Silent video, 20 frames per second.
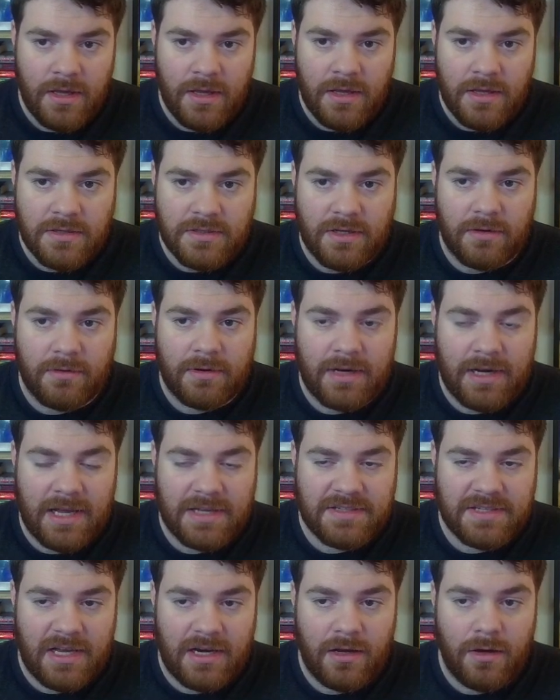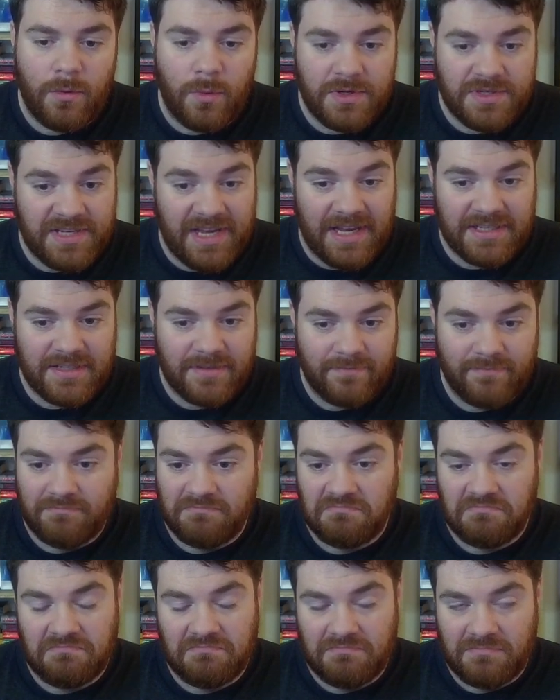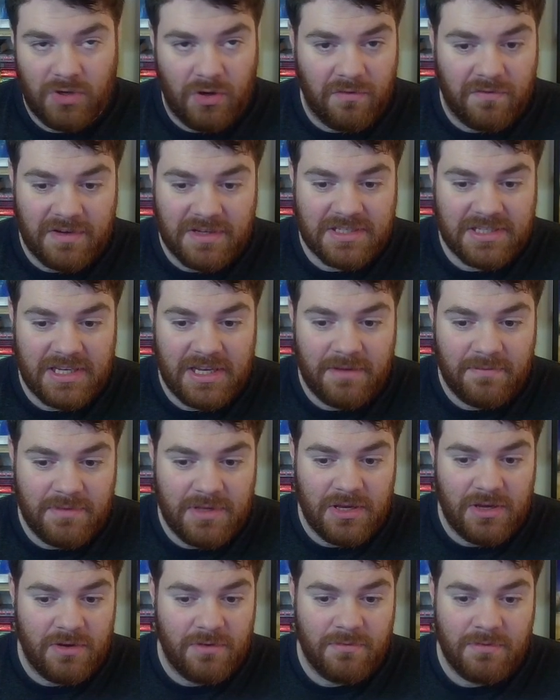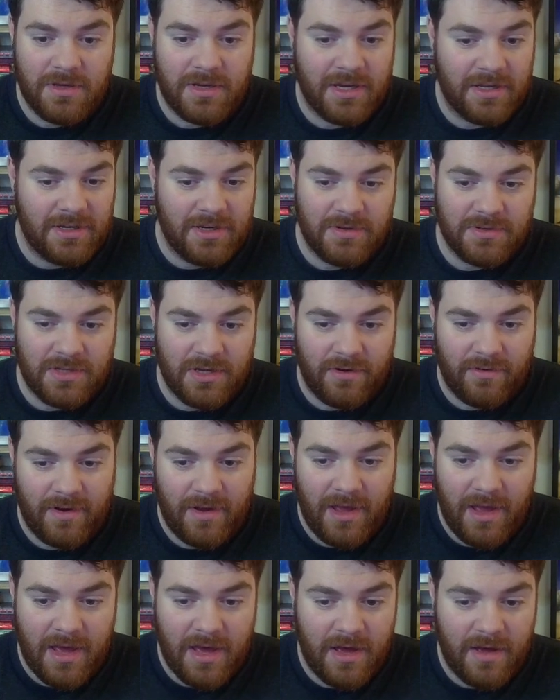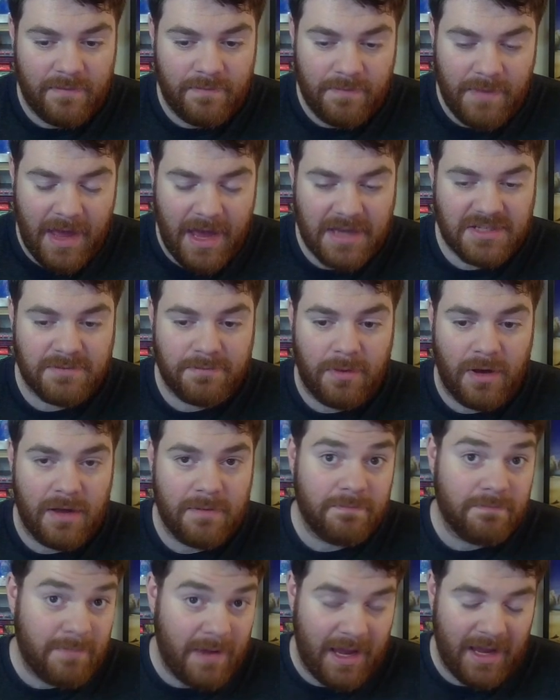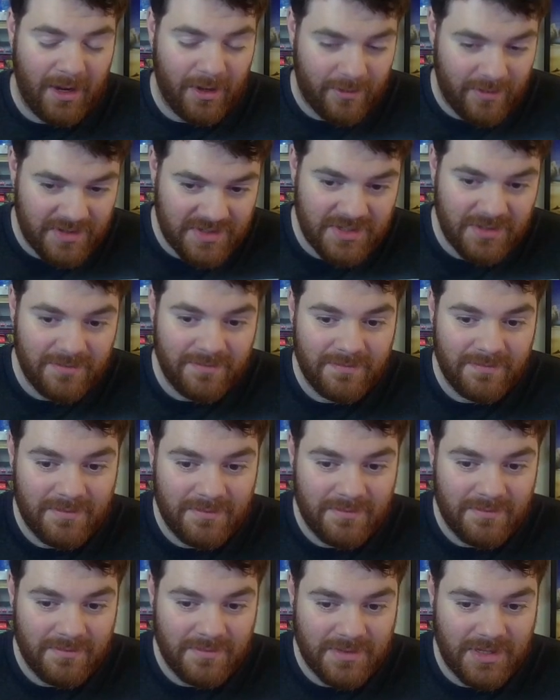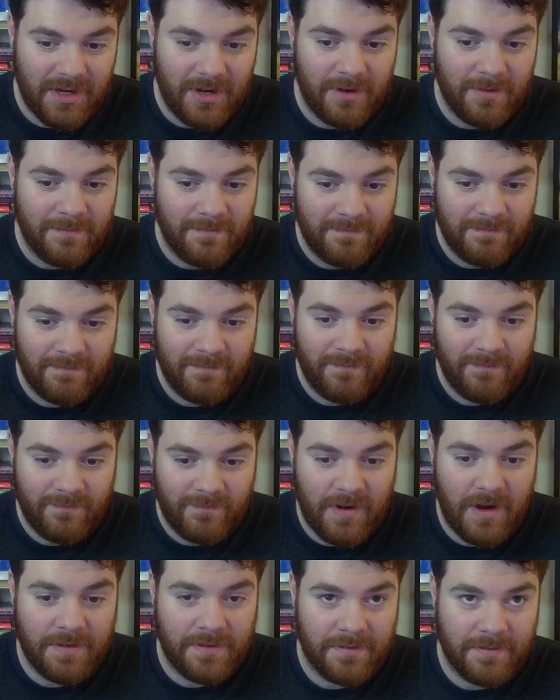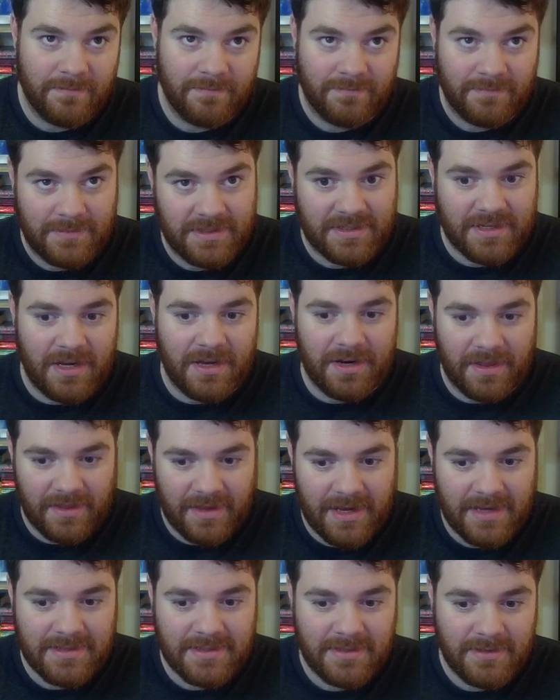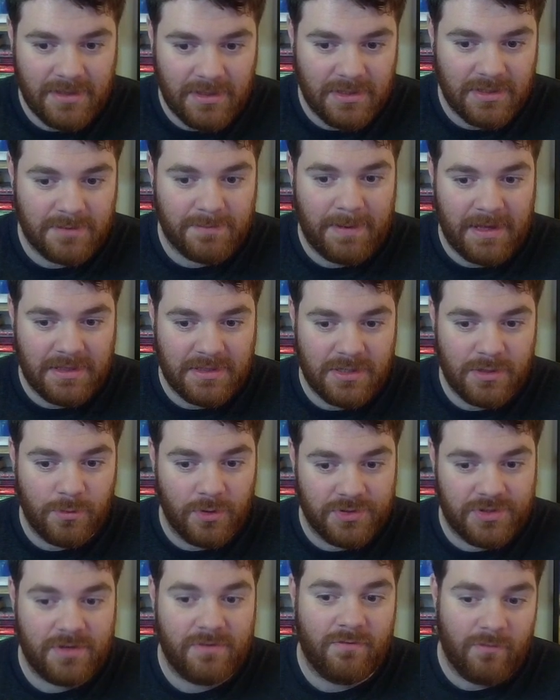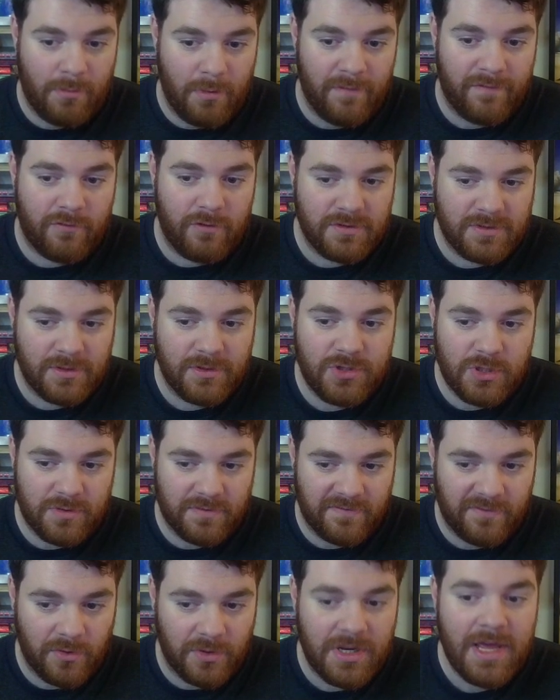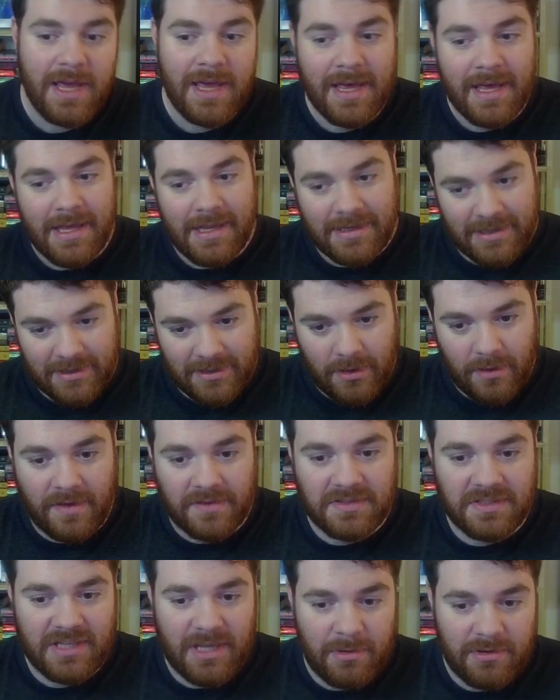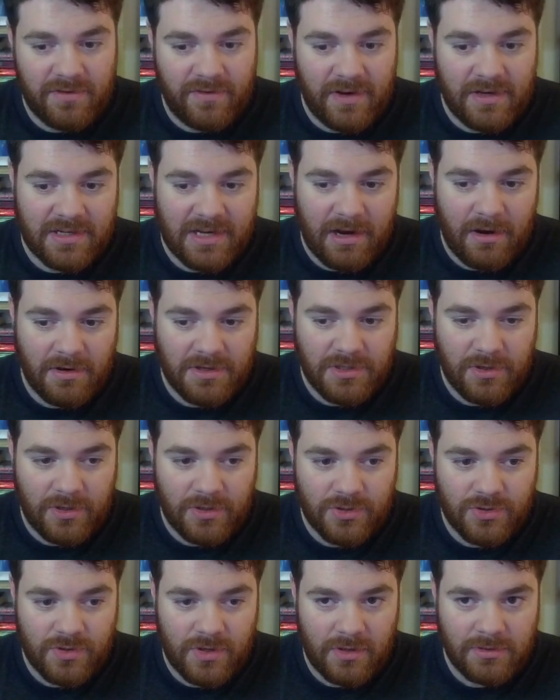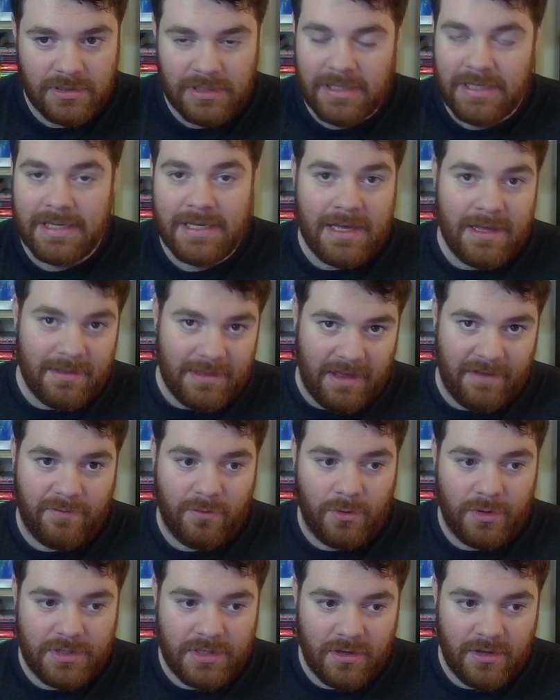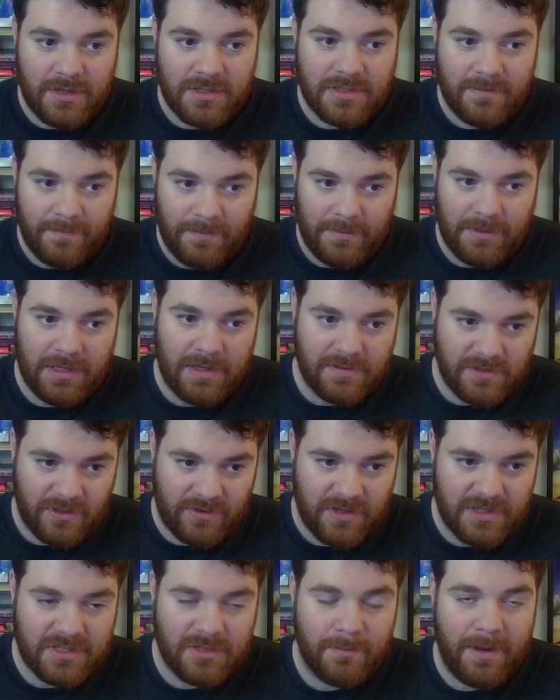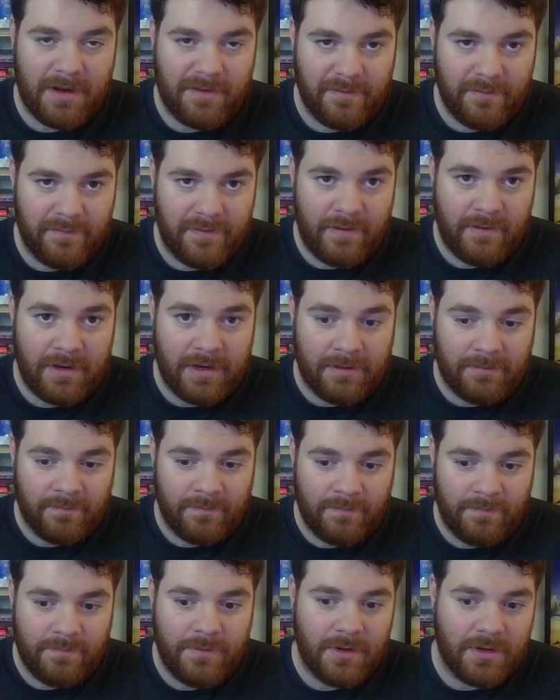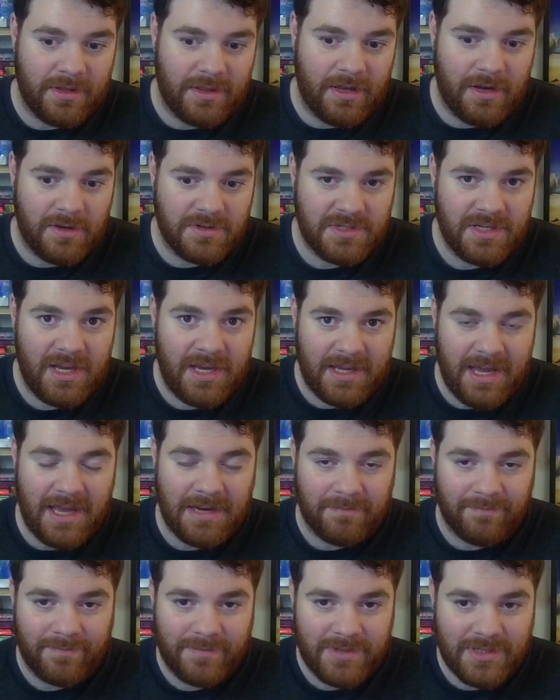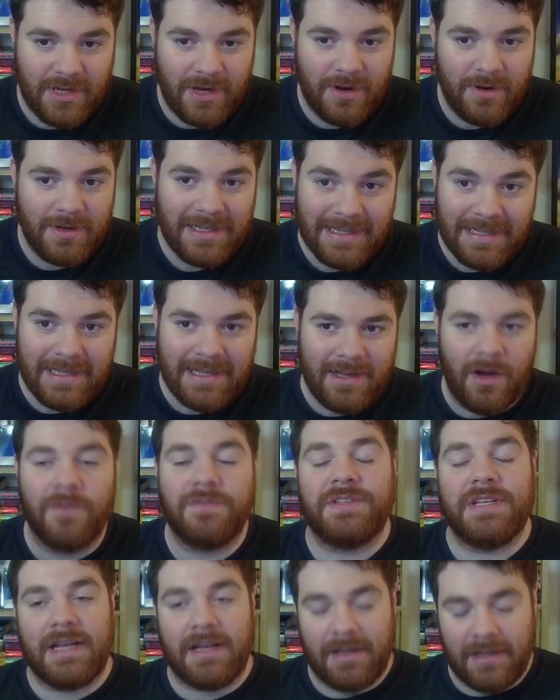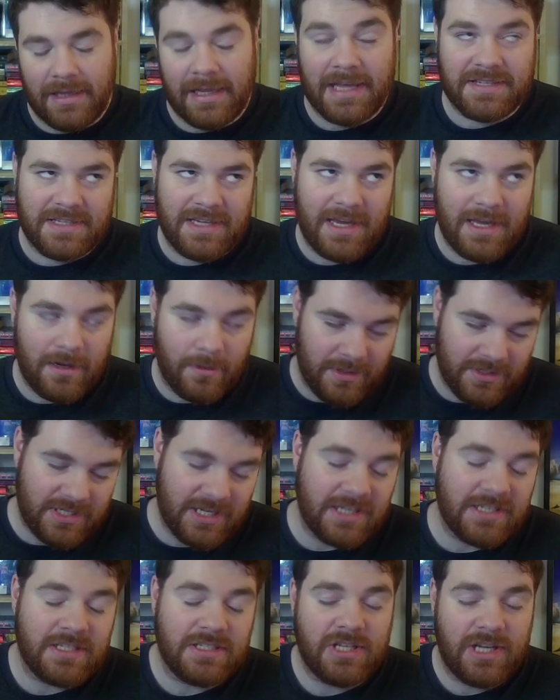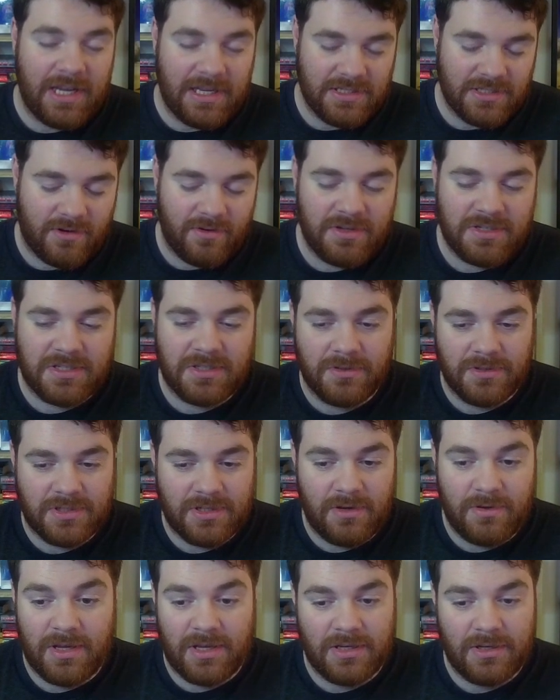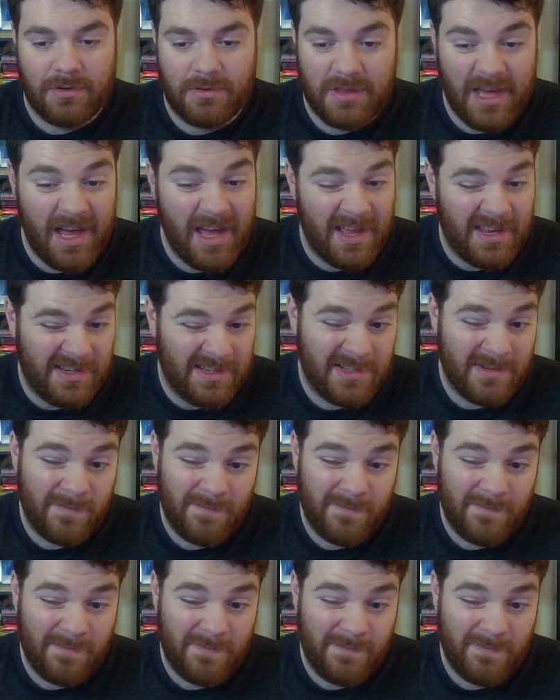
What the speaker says: So, Glaciella Wazette. Obviously, you can use her S by paying a crystal, so rather than discarding the S, you just pay the 2 water, remove a crystal, choose one forward, do 2000 damage for each character you control. That forward dies, gives you a crystal back from Firion. You can then use it again. So, obviously, Glaciella, when she enters, she gains a crystal, so you can do that, and